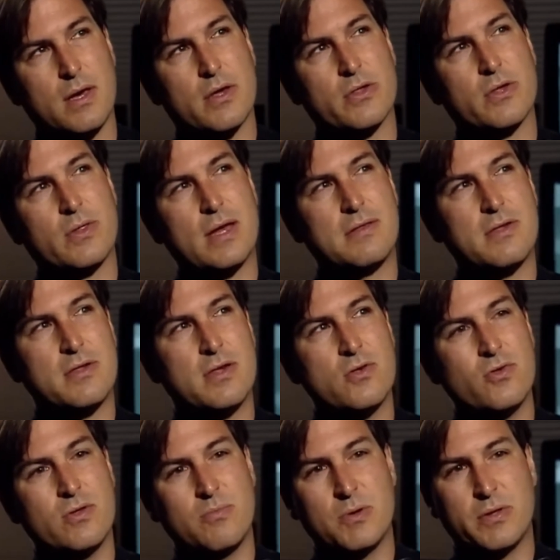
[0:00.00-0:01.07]
So that
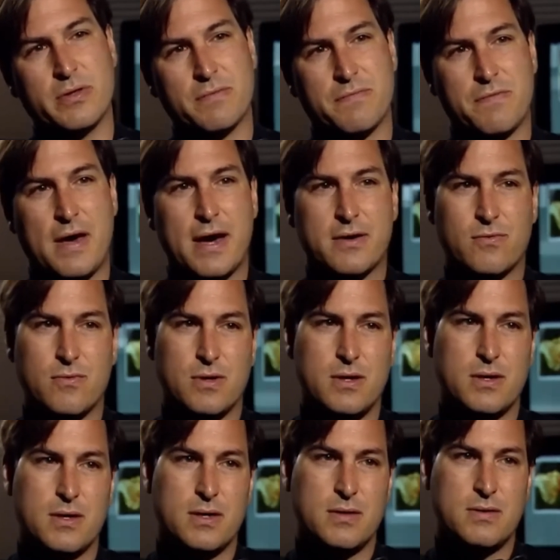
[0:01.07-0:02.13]
decision to build that
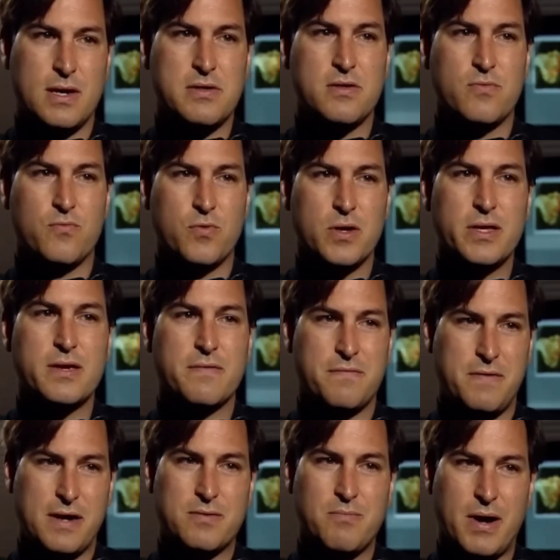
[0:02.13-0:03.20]
factory doesn't really
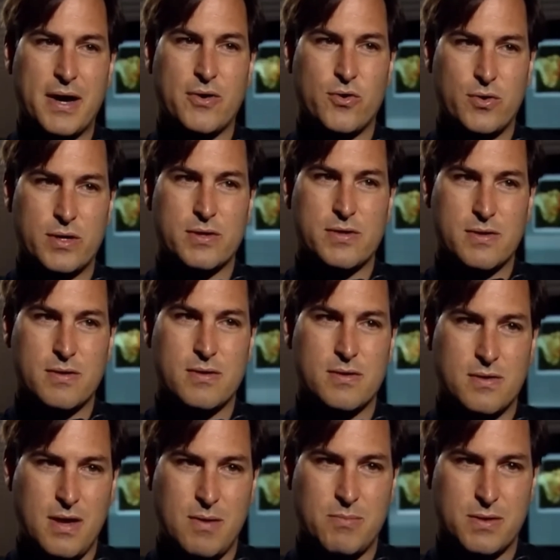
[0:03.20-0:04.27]
affect my earnings
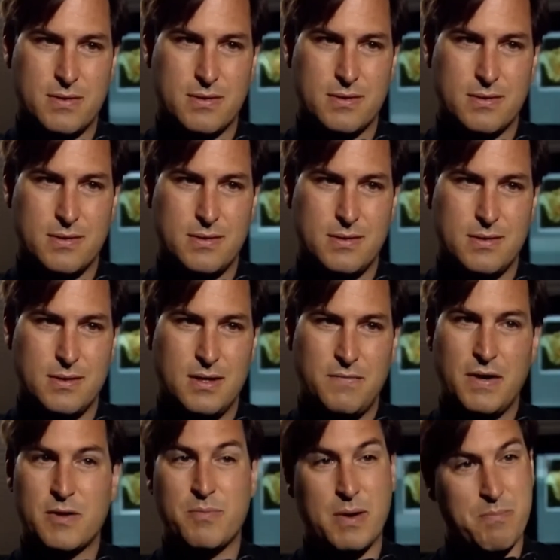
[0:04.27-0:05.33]
statement. It
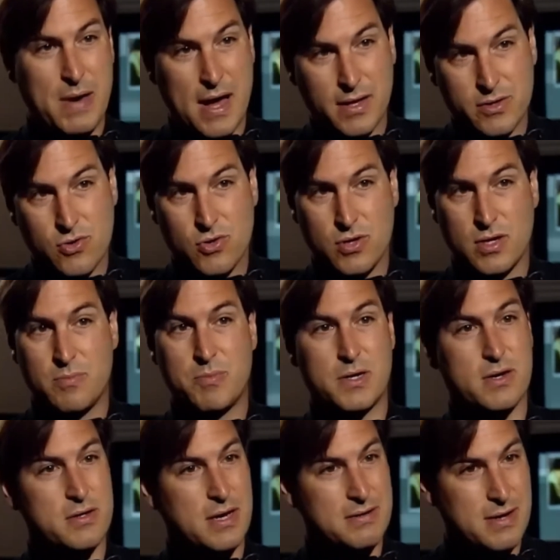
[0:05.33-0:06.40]
affects my balance sheet
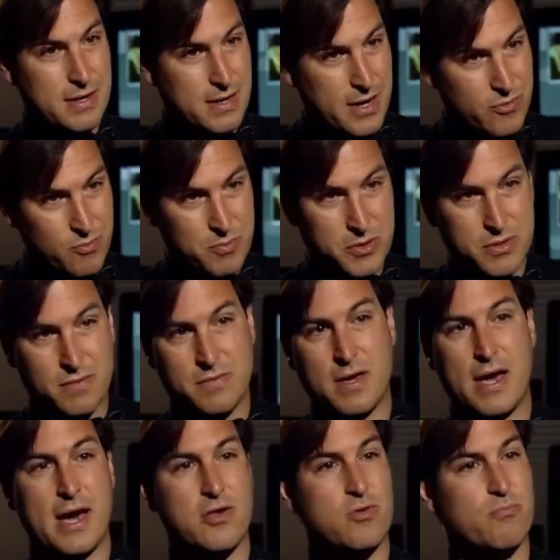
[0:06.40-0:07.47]
because I take 100 million of
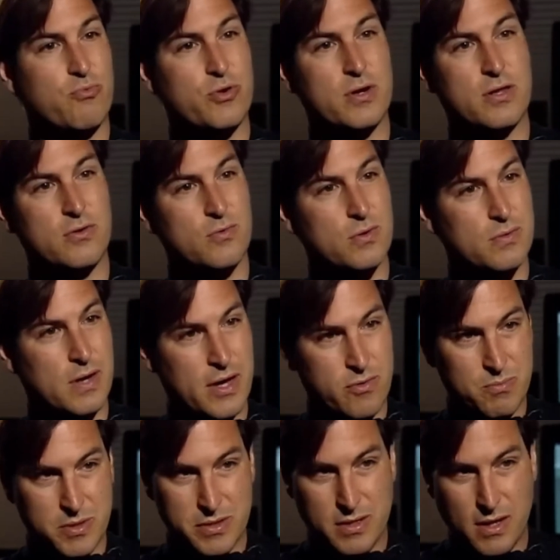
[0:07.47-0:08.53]
cash and put it into a
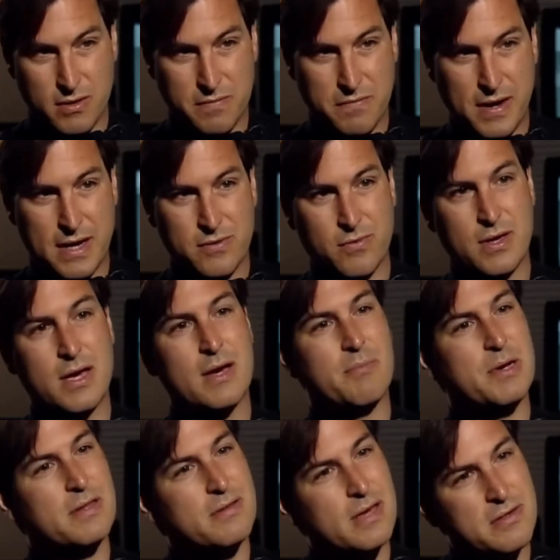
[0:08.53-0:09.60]
100 million dollar factory,
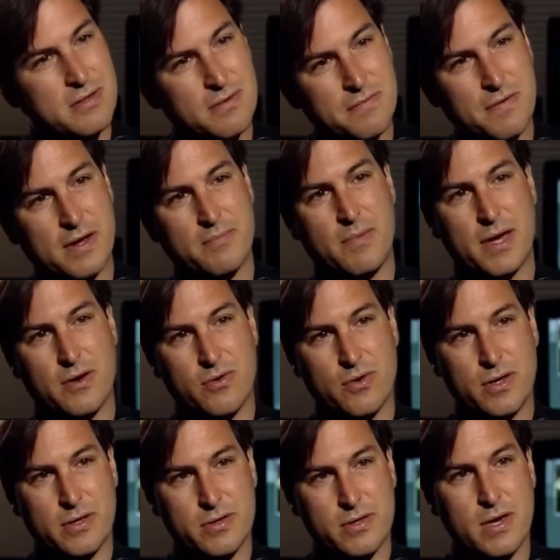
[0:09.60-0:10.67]
but it doesn't affect my
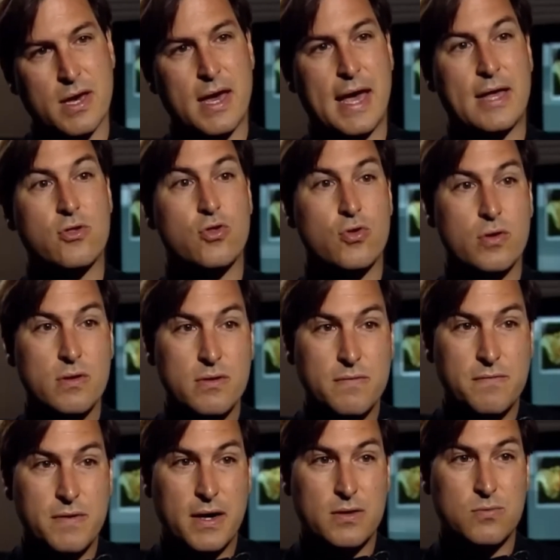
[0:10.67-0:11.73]
earnings and shouldn't
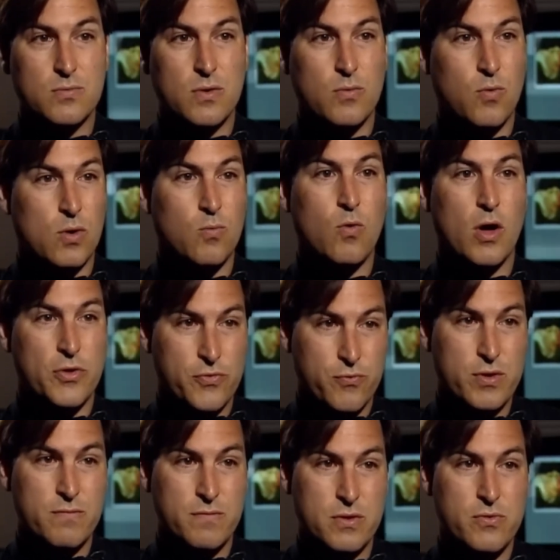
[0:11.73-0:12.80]
affect what Wall
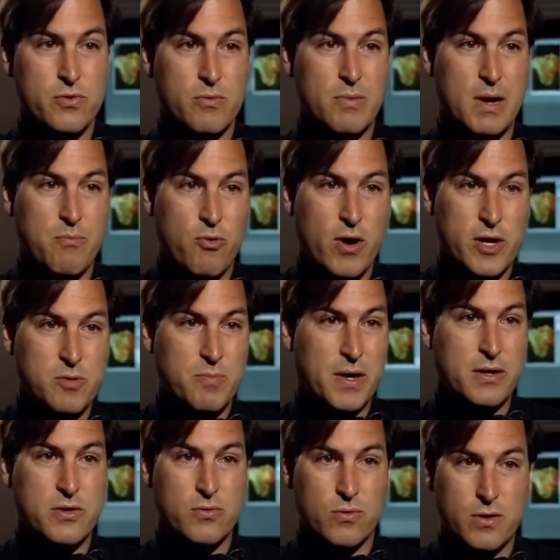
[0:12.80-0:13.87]
Street views are my
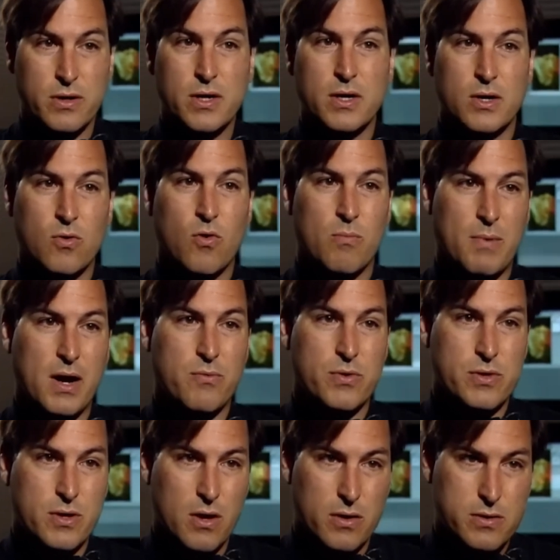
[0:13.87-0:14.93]
prospects or or my
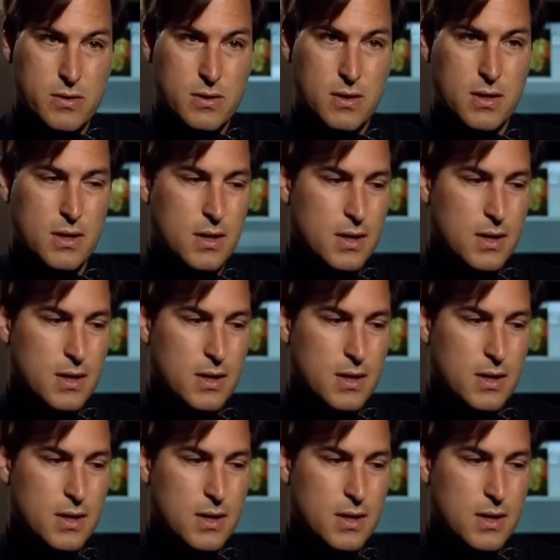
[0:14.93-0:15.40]
results.